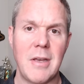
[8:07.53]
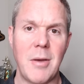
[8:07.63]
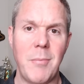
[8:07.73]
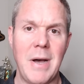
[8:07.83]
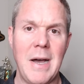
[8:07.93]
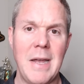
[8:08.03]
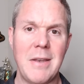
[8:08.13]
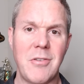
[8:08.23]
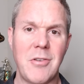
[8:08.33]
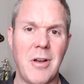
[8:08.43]
combined
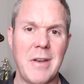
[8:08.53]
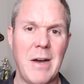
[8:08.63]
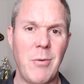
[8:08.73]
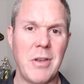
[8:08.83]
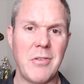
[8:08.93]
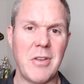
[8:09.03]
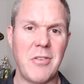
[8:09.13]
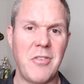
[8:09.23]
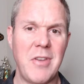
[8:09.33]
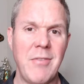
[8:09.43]
has gone now, what is it,
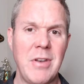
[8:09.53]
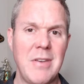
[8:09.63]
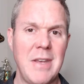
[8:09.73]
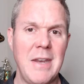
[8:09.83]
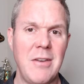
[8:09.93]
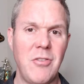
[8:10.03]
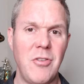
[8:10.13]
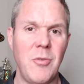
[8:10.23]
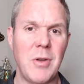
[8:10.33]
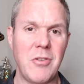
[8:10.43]
17
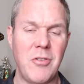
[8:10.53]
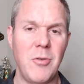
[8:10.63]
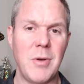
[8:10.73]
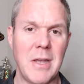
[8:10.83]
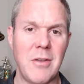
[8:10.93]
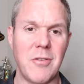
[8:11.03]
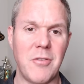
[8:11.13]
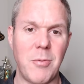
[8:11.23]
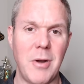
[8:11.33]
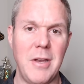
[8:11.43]
2 and 2 against the
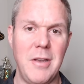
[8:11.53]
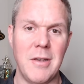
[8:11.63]
spread,